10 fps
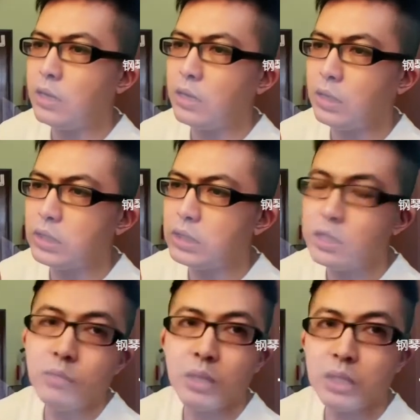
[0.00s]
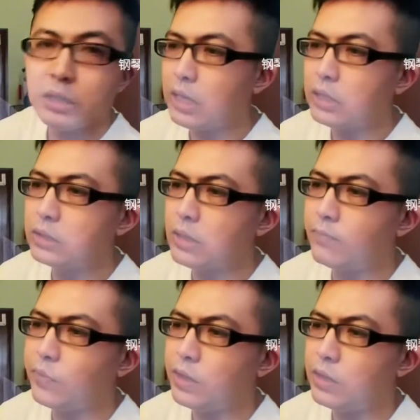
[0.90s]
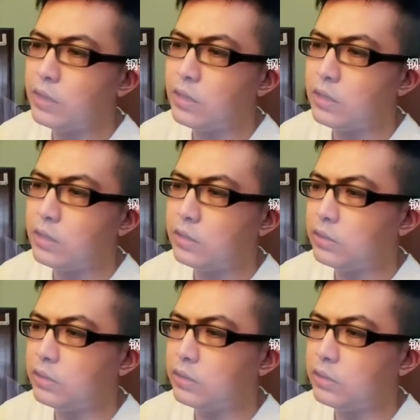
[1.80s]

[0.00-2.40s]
it still maintains the